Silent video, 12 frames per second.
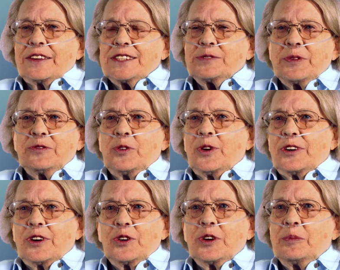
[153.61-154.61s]
this before
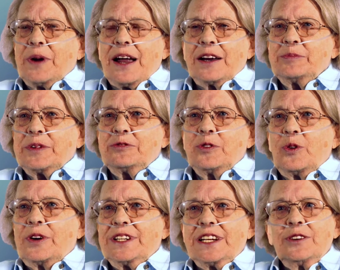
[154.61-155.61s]
or heard about it
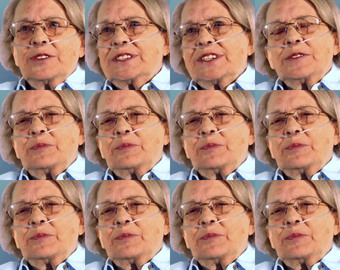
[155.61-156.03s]
before, and here it did.